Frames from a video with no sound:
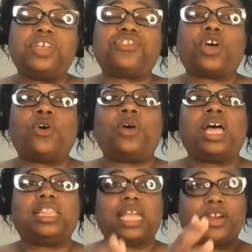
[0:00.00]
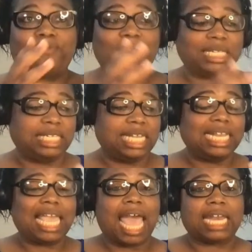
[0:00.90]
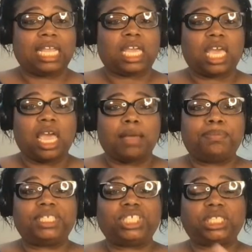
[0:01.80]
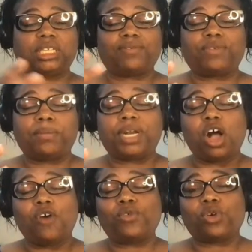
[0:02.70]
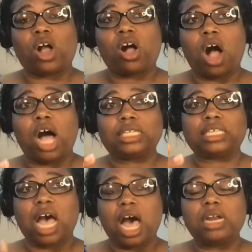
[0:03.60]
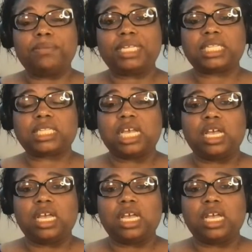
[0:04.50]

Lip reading: So they're investing in Gatic, but just from an overall autonomous